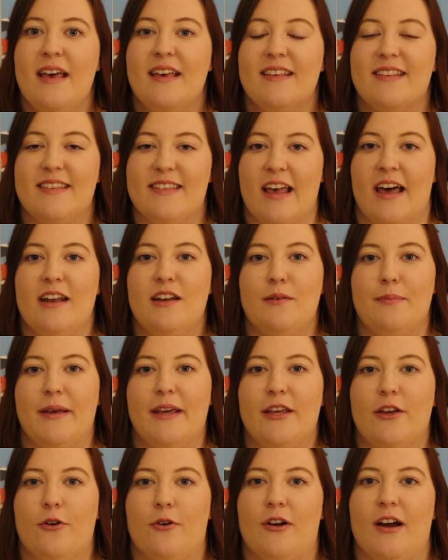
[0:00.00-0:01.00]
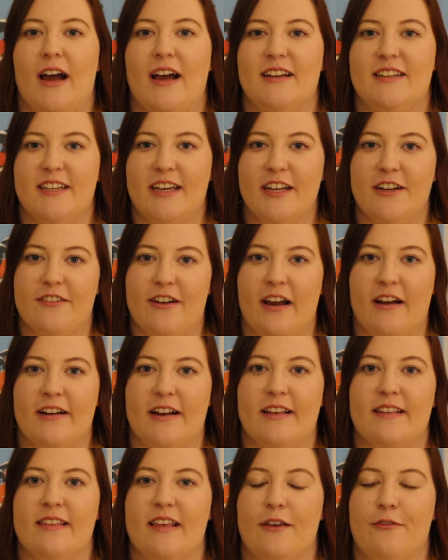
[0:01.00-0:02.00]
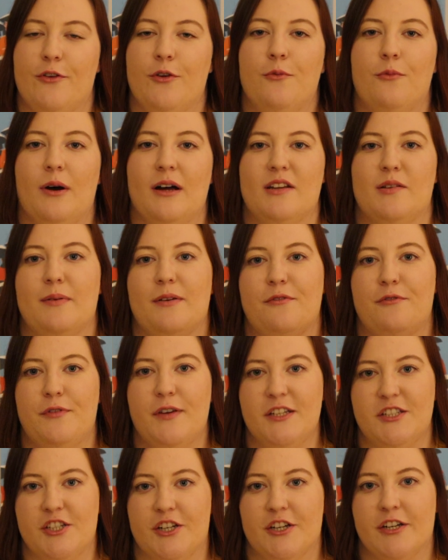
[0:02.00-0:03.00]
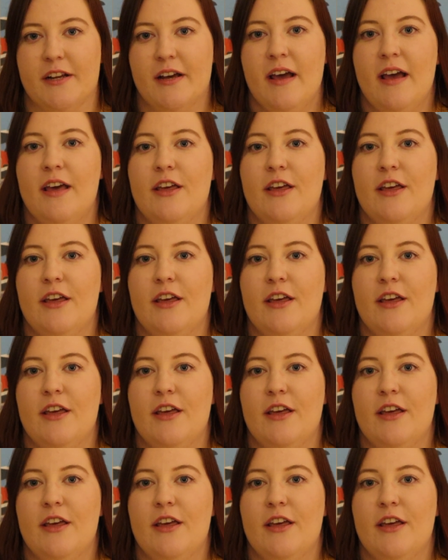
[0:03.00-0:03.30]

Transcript: Send me your itineraries if you want to be featured.